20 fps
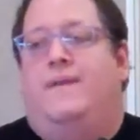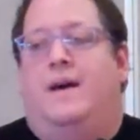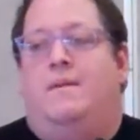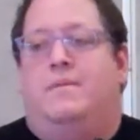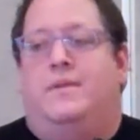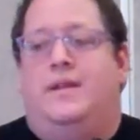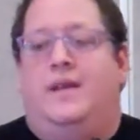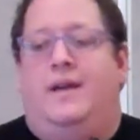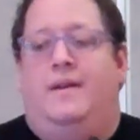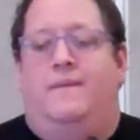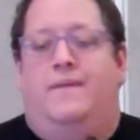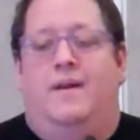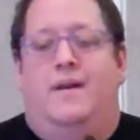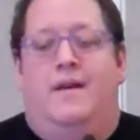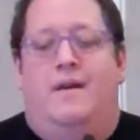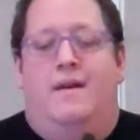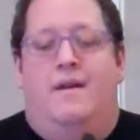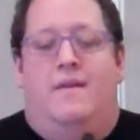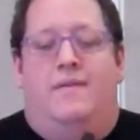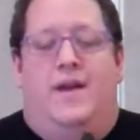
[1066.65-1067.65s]
I believe
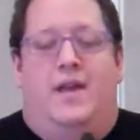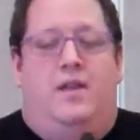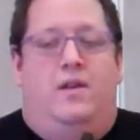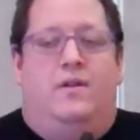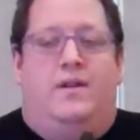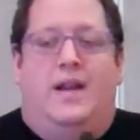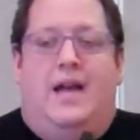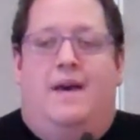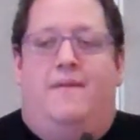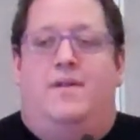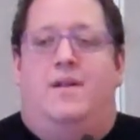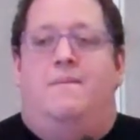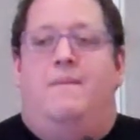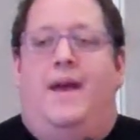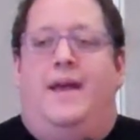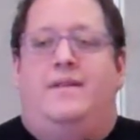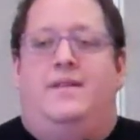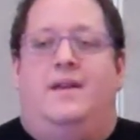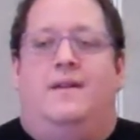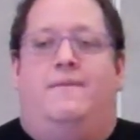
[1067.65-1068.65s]
that you can have an
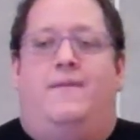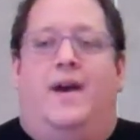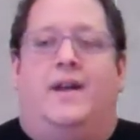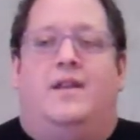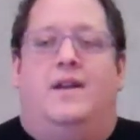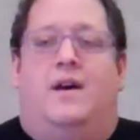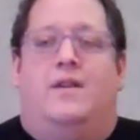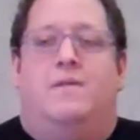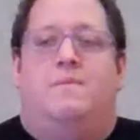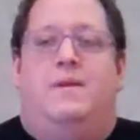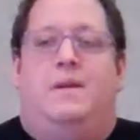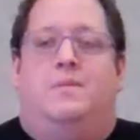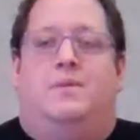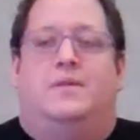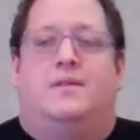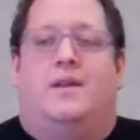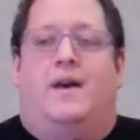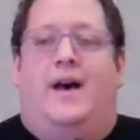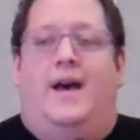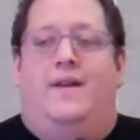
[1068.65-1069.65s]
amazing effect on other
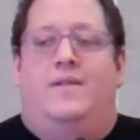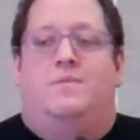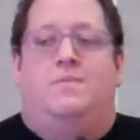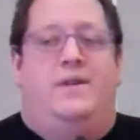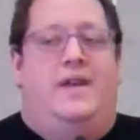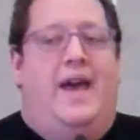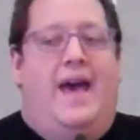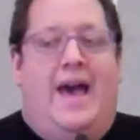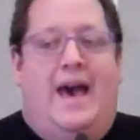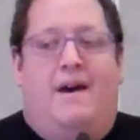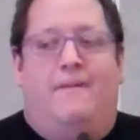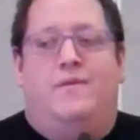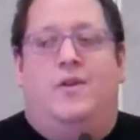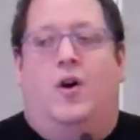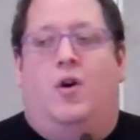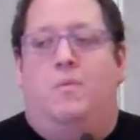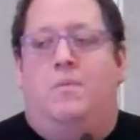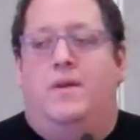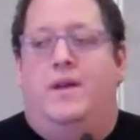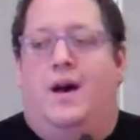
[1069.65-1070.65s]
people's lives, but you have to
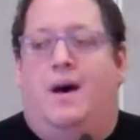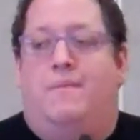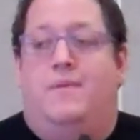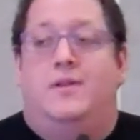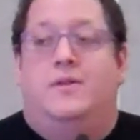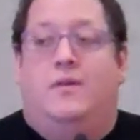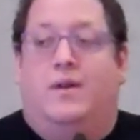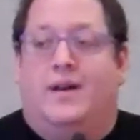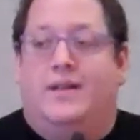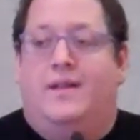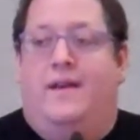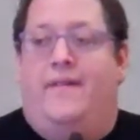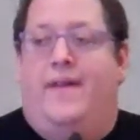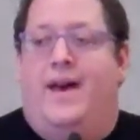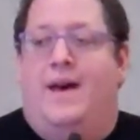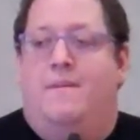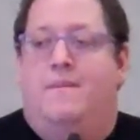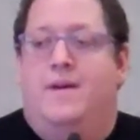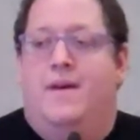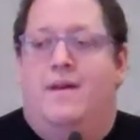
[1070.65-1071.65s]
open up and talk to
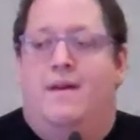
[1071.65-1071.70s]
them.